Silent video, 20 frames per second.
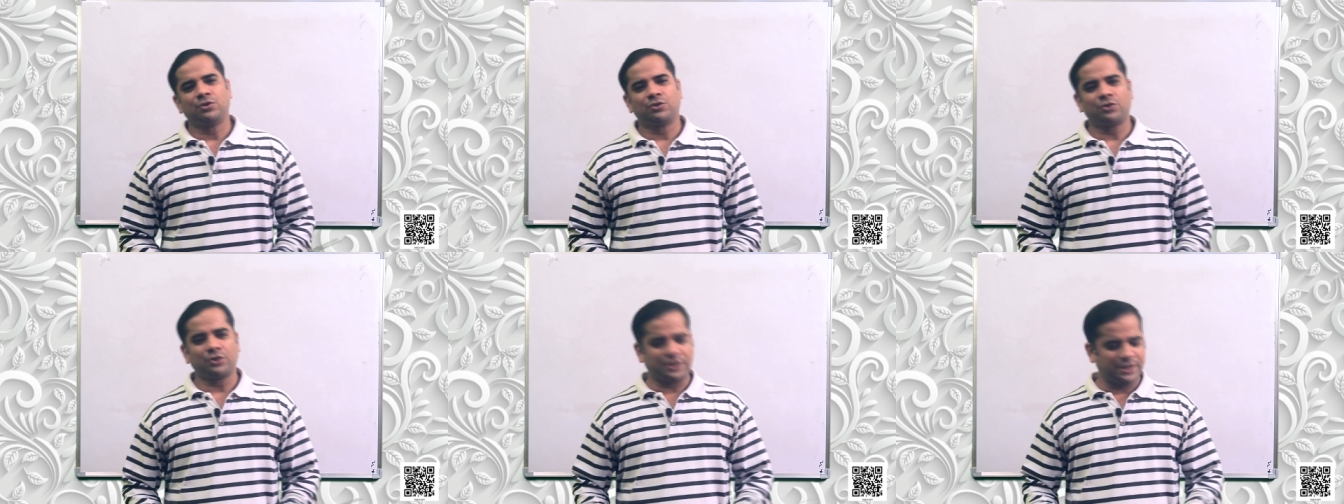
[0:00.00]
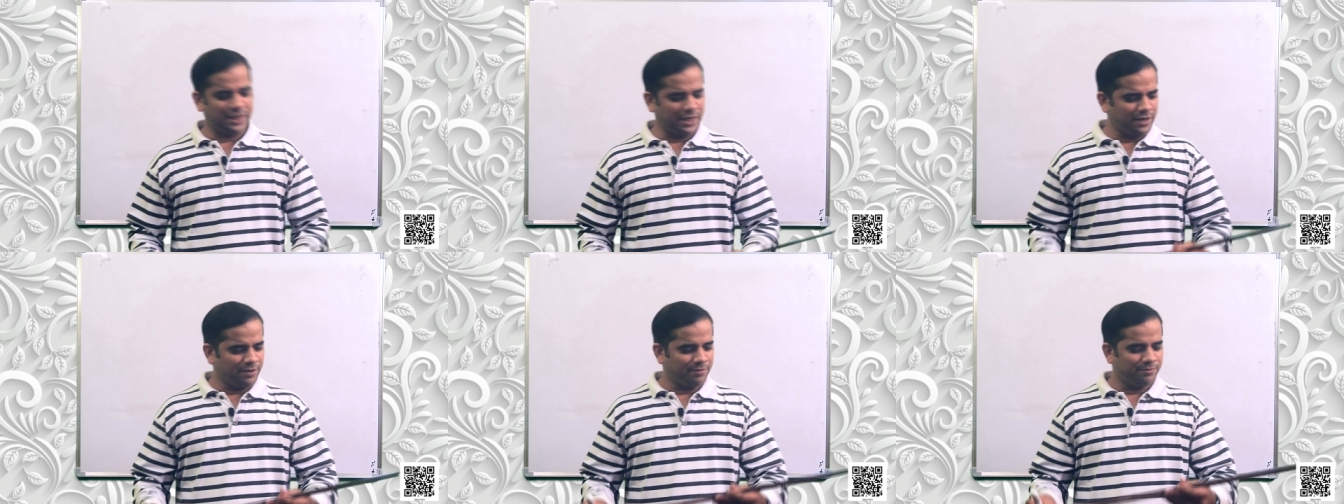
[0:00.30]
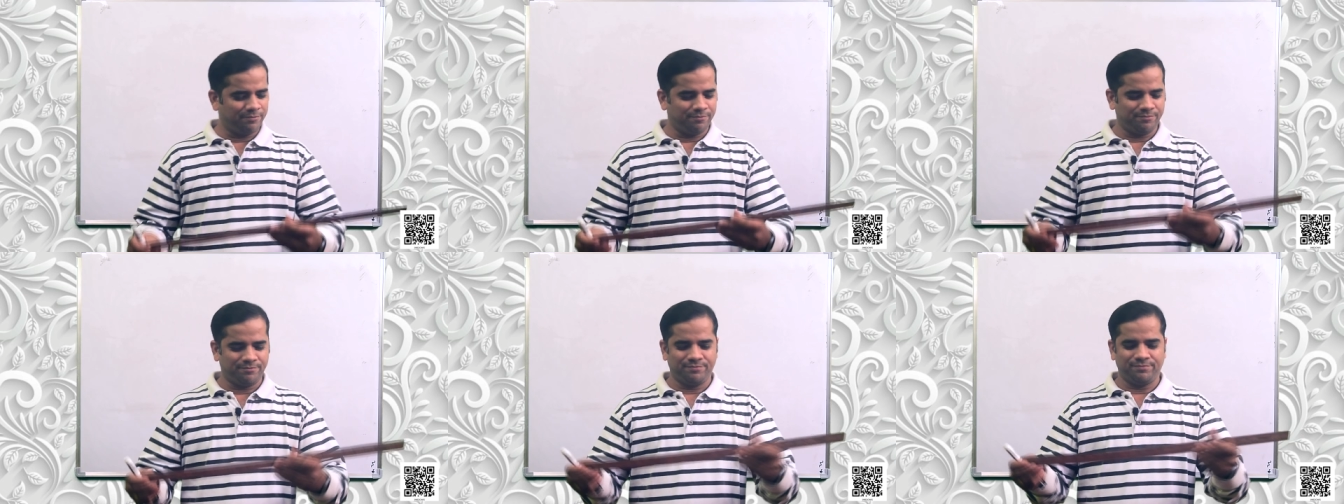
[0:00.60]
So, see
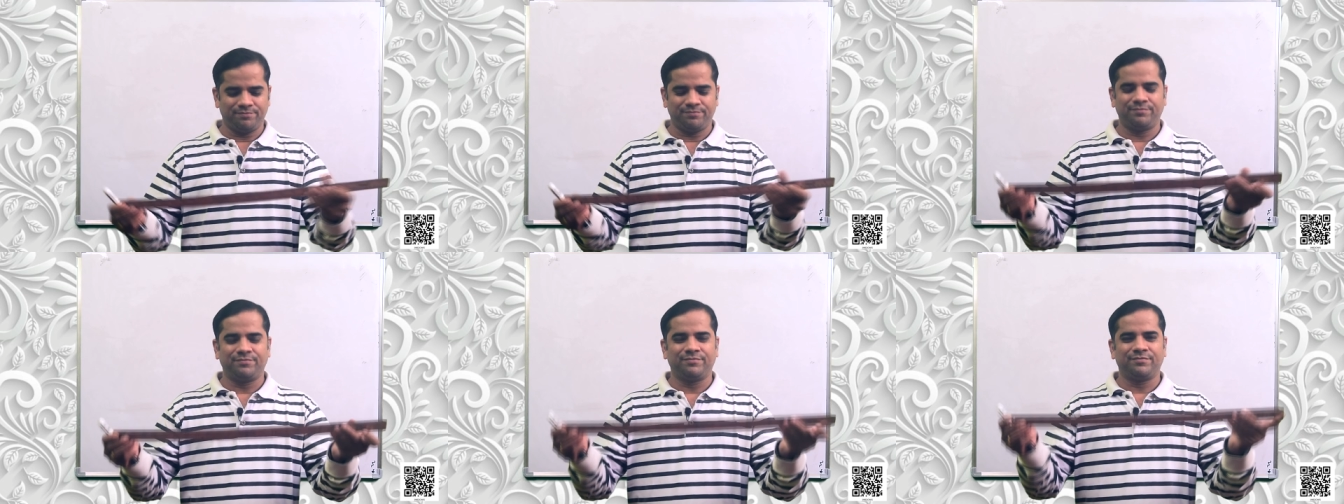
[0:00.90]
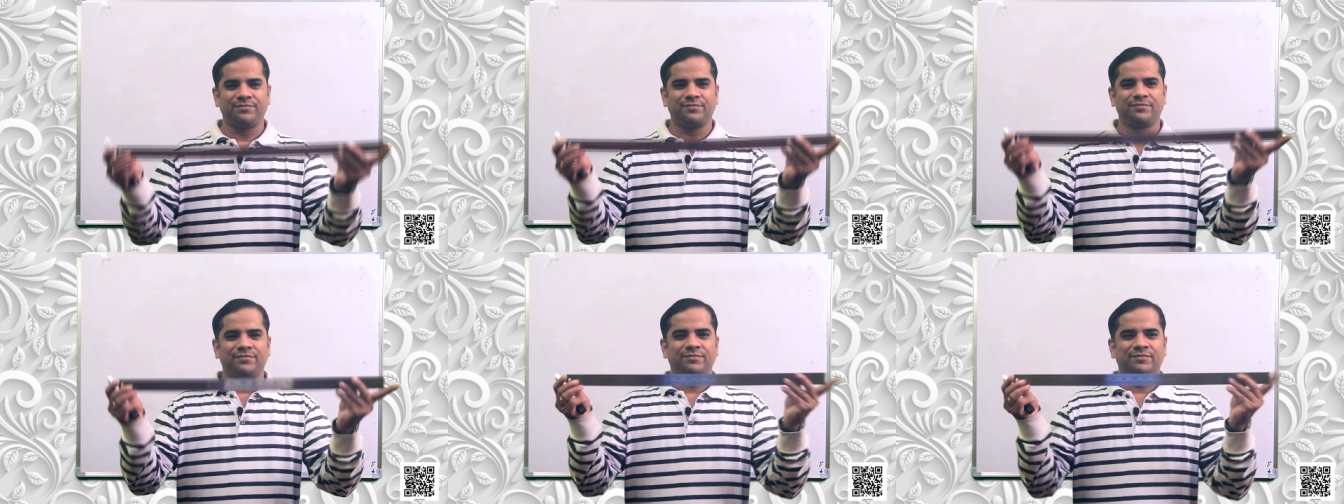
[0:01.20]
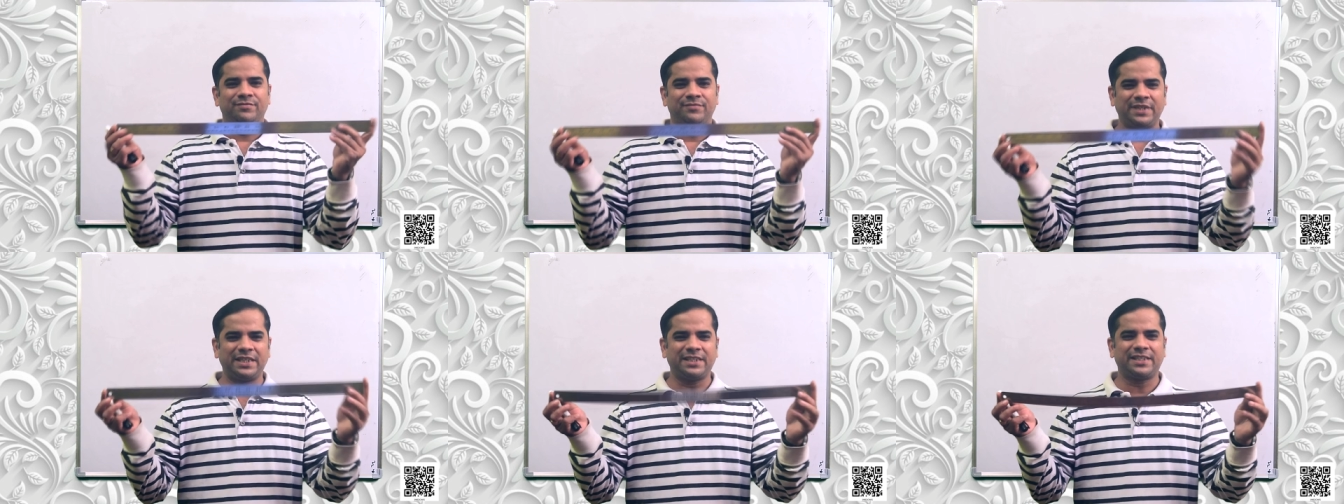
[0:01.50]

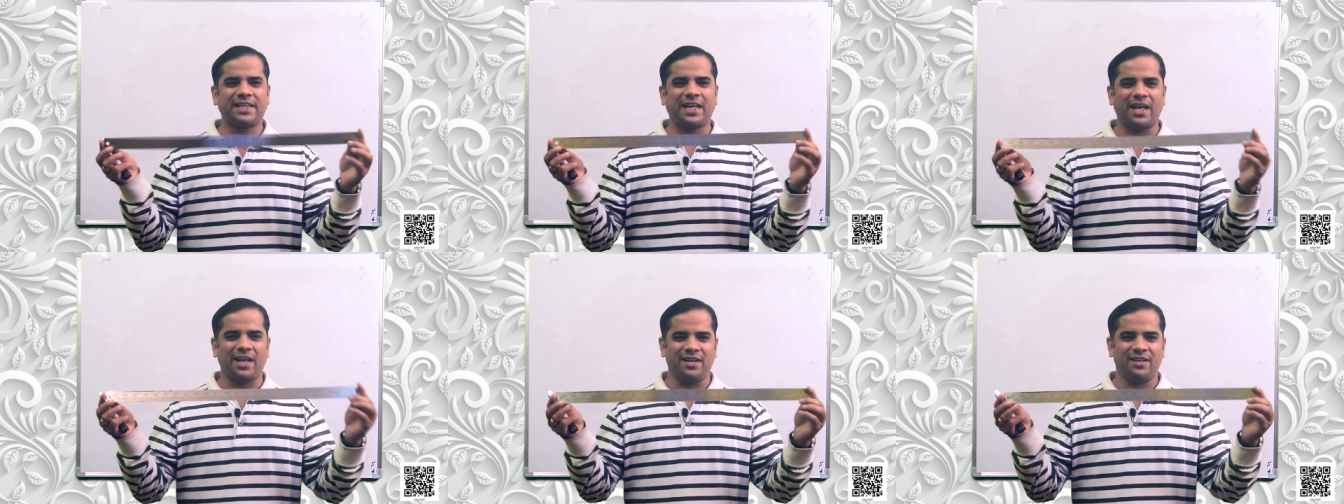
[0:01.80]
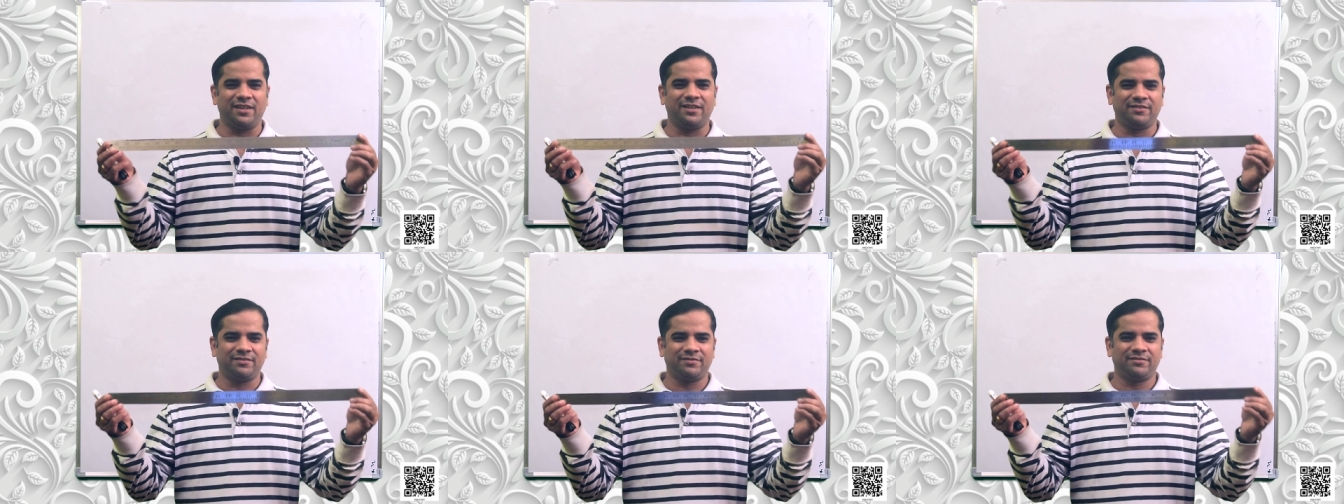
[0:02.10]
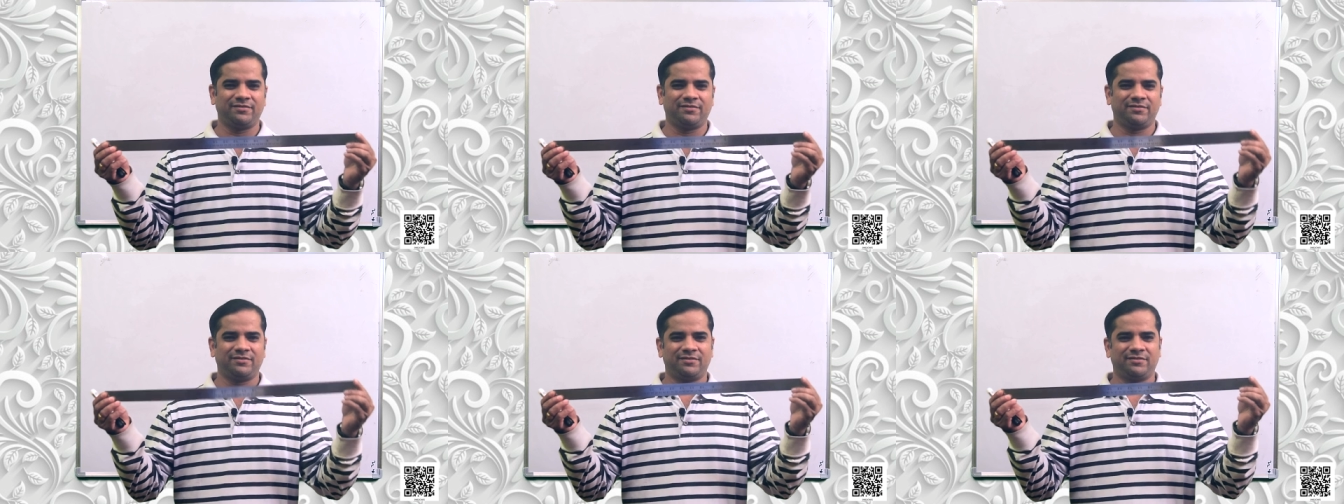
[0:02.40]
this scale,
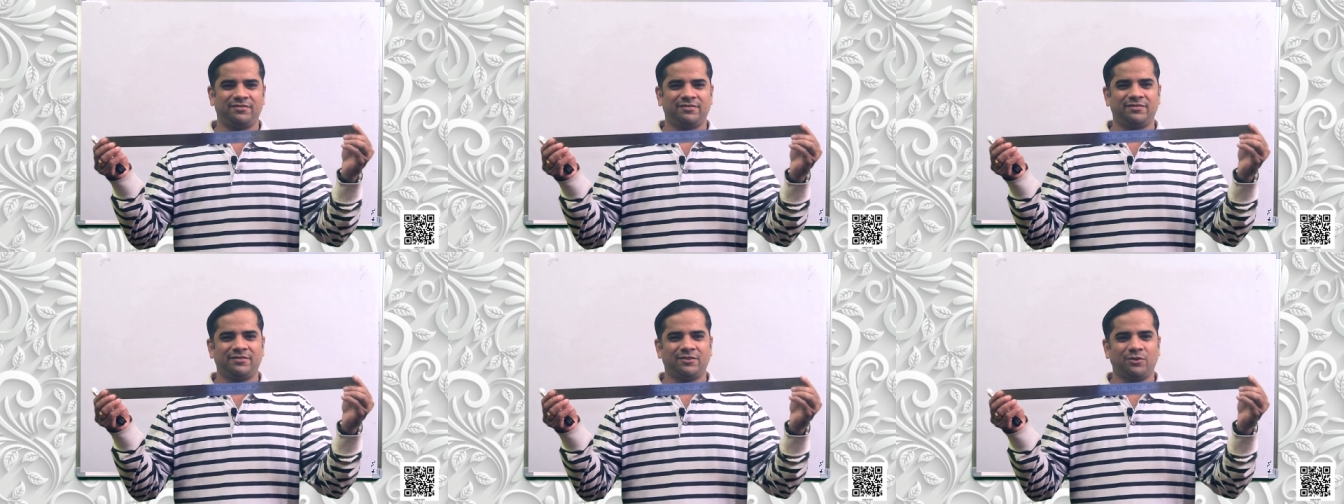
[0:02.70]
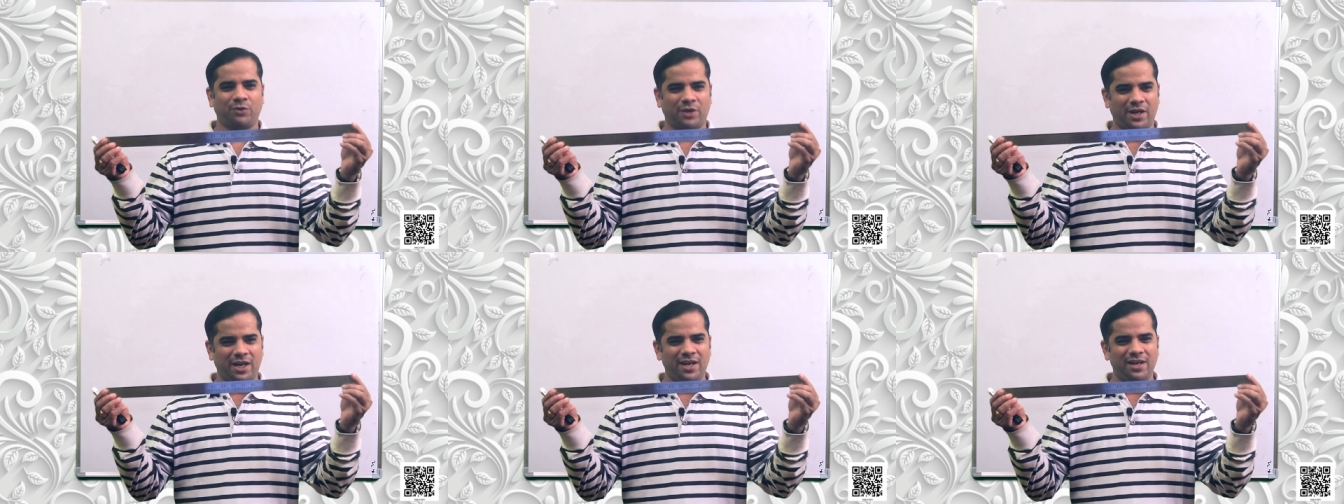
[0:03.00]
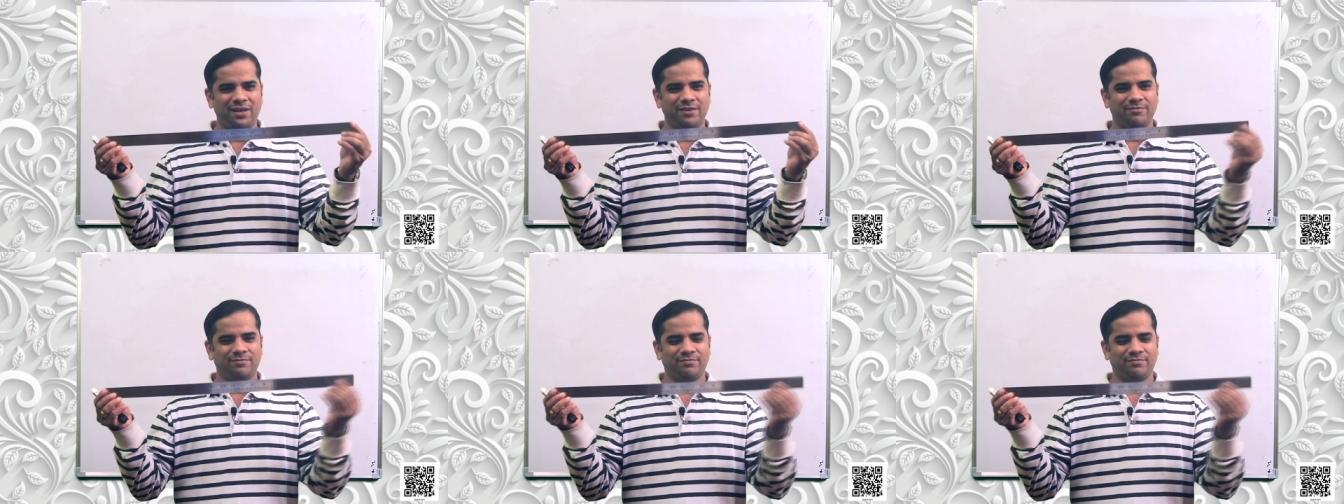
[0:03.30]
okay.